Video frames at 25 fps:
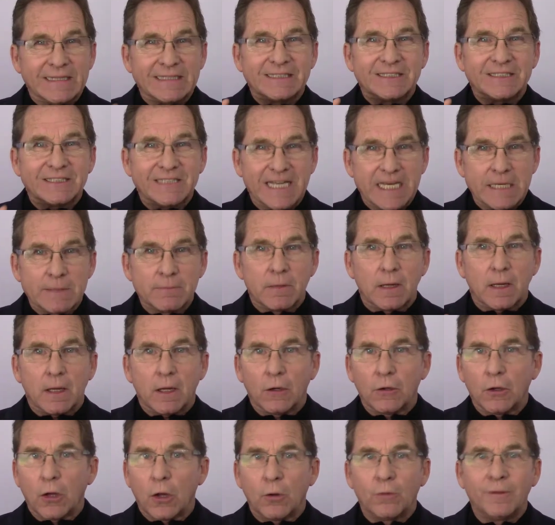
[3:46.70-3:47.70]
schema
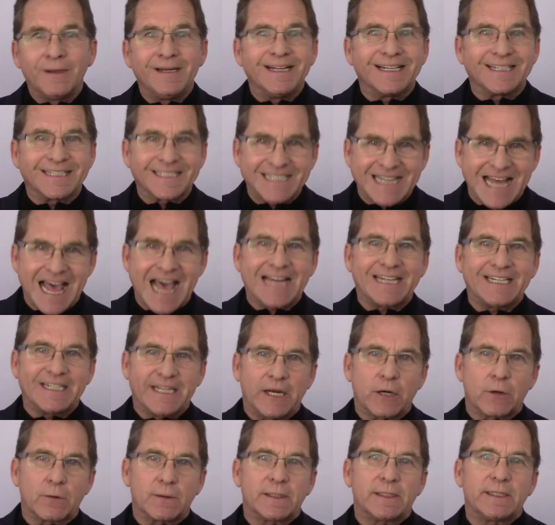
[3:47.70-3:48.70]
alone does not
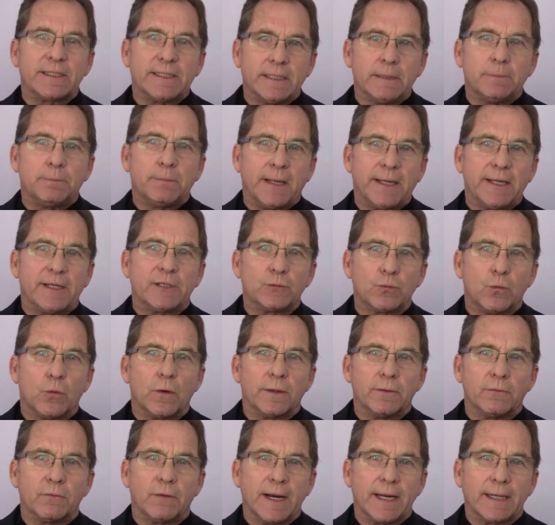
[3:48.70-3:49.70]
guarantee page
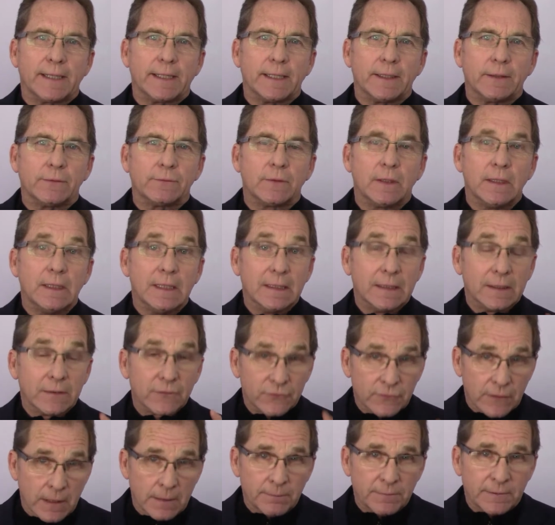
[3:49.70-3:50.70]
1 rankings.
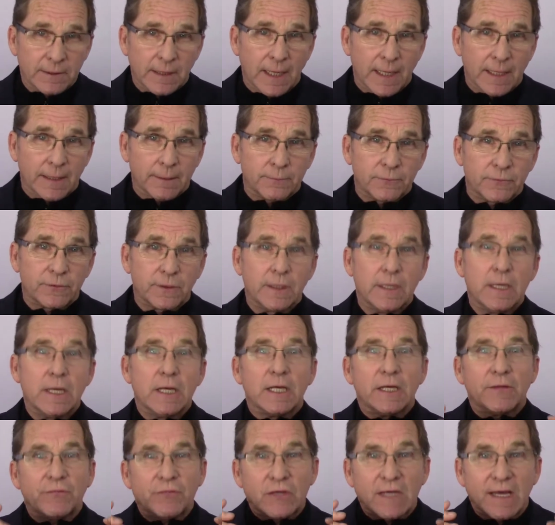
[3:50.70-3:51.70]
Sometimes,
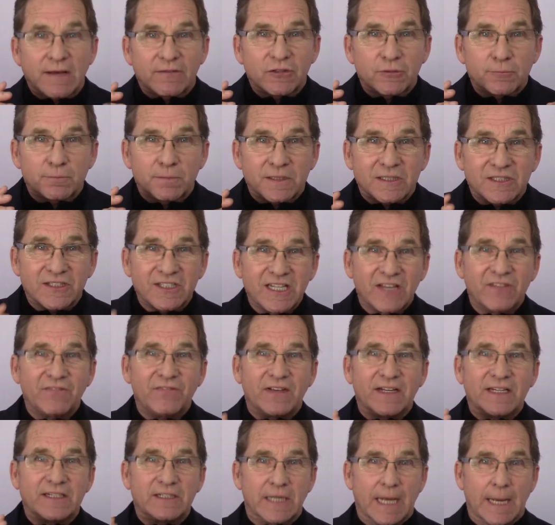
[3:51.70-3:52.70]
if you have
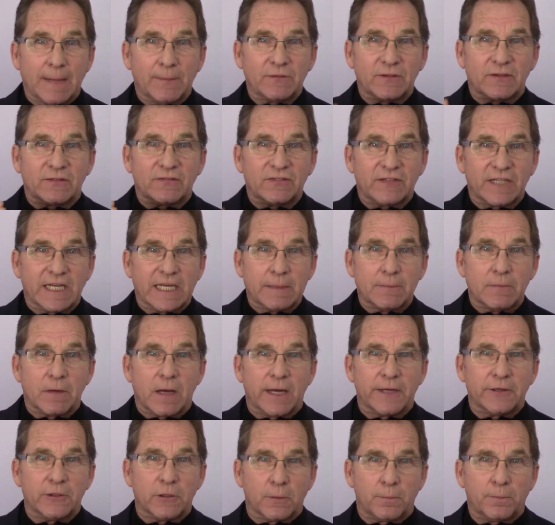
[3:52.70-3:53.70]
specific types of schema
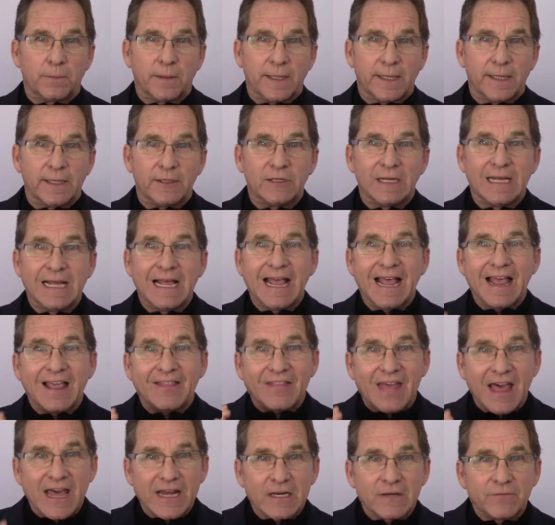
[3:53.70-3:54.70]
on your page,
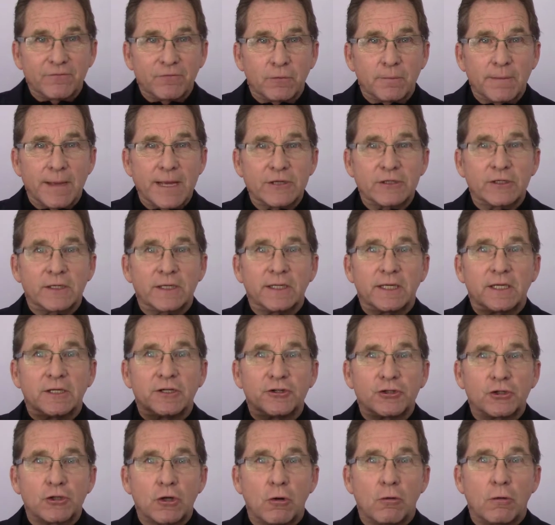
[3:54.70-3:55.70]
that information can
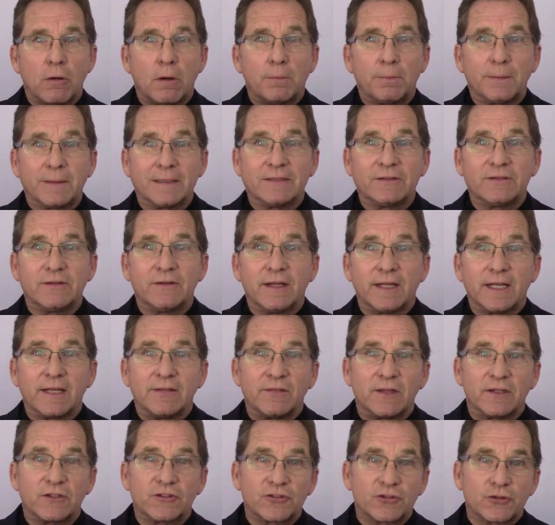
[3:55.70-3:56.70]
show up in
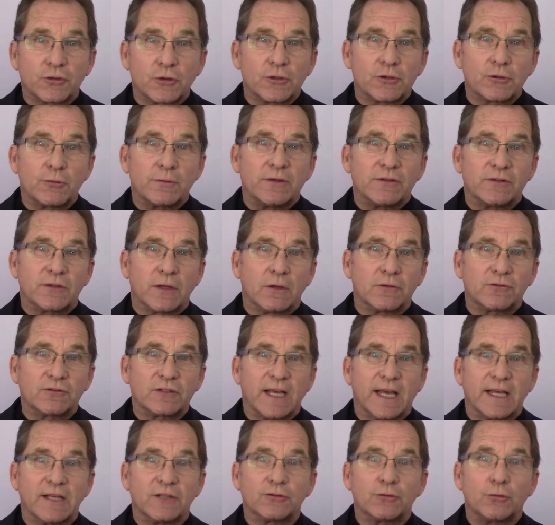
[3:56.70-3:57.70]
the search results
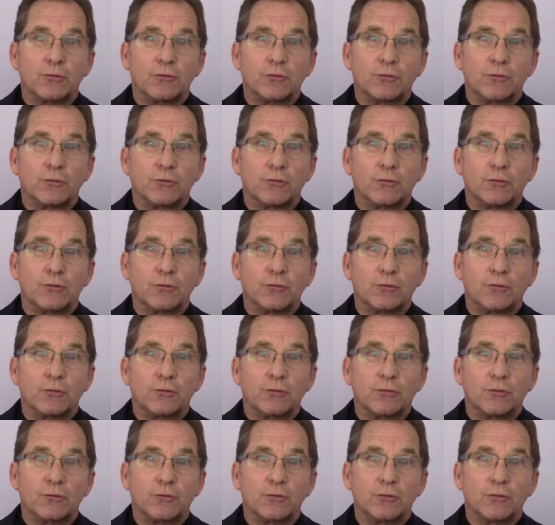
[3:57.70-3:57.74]
as